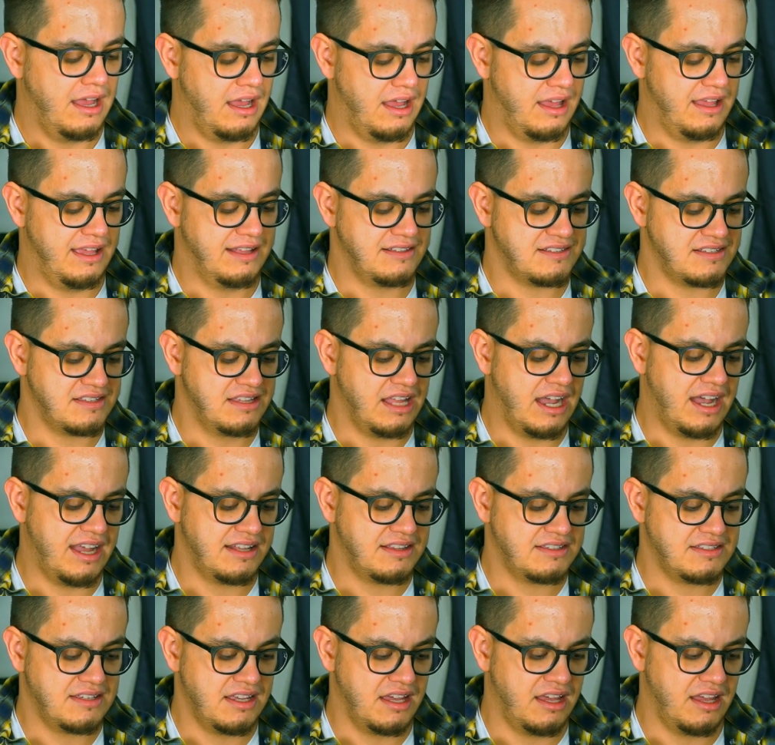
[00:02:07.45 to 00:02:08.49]
It's
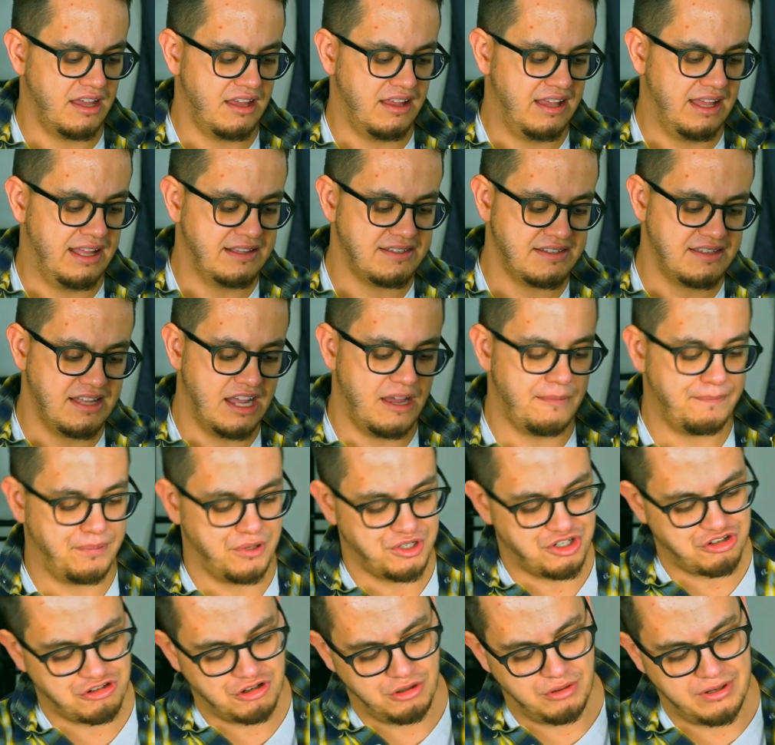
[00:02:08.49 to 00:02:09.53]
not
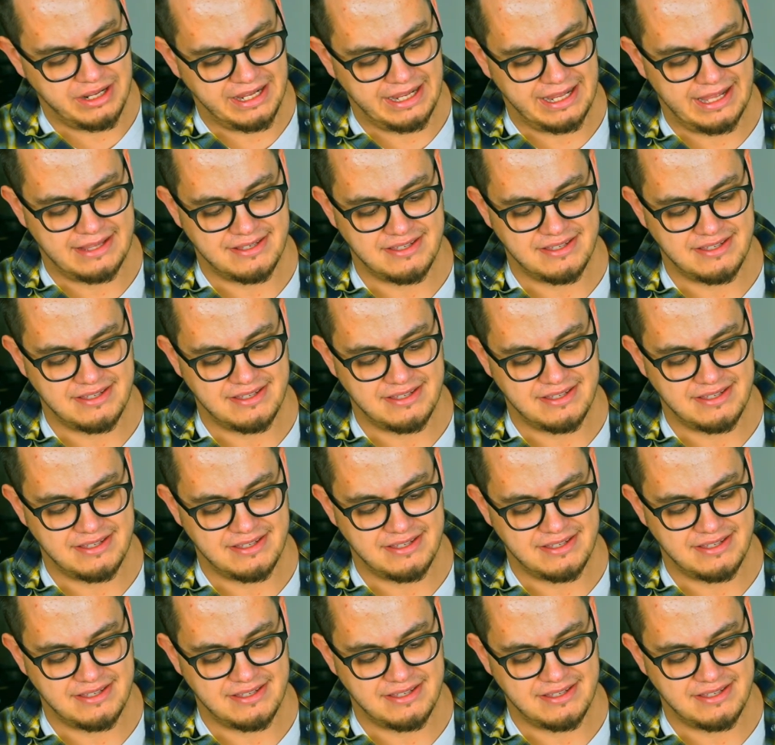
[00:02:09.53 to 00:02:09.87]
protruding,